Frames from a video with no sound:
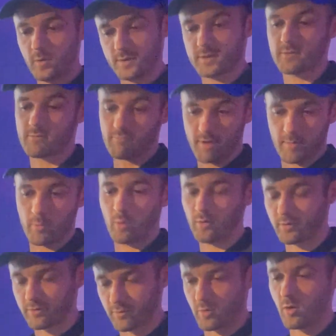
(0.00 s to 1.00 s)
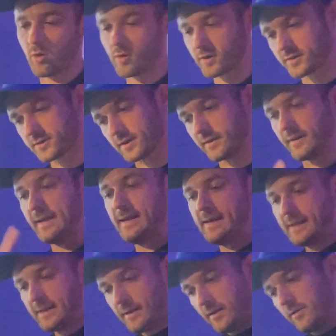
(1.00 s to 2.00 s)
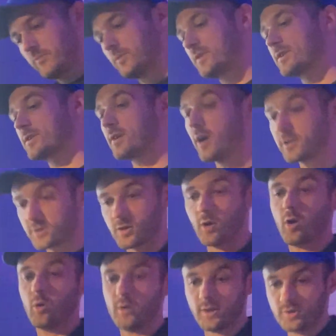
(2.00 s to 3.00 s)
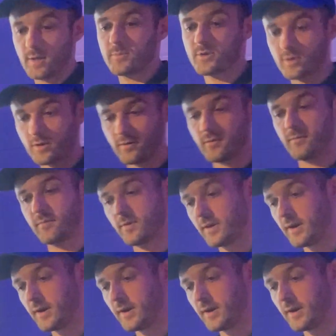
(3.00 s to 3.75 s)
is reborn through Horus and starts the whole Egyptian